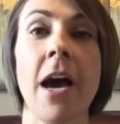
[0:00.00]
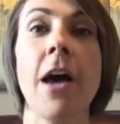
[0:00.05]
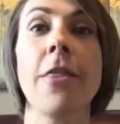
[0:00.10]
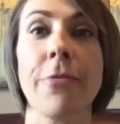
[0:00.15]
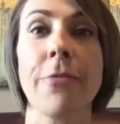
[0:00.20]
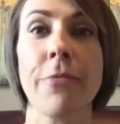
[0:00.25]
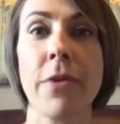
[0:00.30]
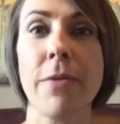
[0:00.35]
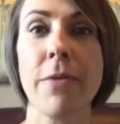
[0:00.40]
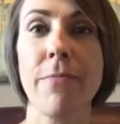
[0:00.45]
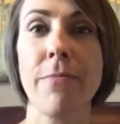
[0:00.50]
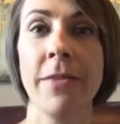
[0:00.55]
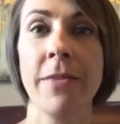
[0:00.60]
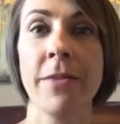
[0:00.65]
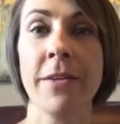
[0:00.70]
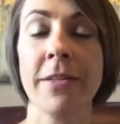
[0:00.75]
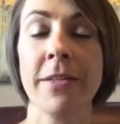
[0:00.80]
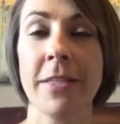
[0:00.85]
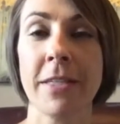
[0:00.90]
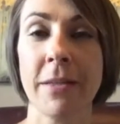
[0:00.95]
a 3-month
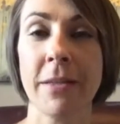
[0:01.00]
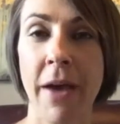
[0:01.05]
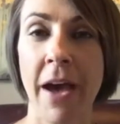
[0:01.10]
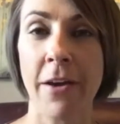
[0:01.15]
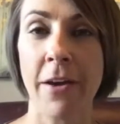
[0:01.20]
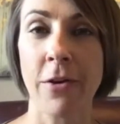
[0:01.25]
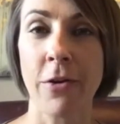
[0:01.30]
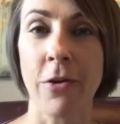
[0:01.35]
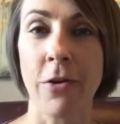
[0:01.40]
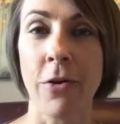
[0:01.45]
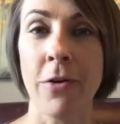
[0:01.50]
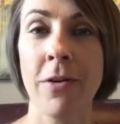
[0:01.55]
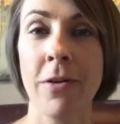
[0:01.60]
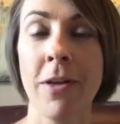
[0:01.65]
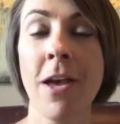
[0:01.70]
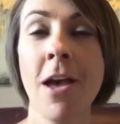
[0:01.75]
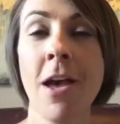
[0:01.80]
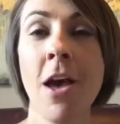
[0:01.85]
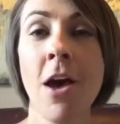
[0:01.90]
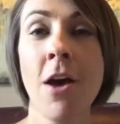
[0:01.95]
sabbatical
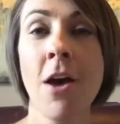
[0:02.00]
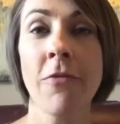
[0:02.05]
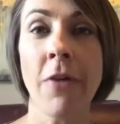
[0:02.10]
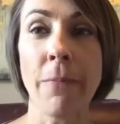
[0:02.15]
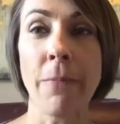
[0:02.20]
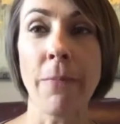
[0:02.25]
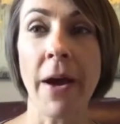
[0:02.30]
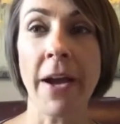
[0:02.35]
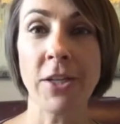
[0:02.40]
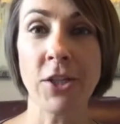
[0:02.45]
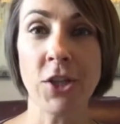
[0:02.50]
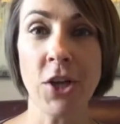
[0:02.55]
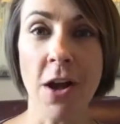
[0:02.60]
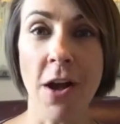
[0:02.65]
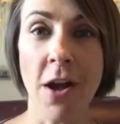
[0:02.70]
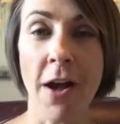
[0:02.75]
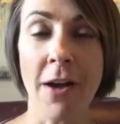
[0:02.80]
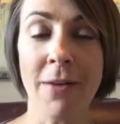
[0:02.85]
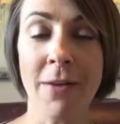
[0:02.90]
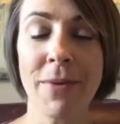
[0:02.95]
from my
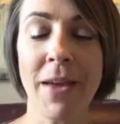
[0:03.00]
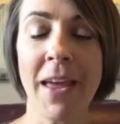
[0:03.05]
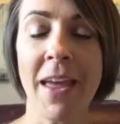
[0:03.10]
job.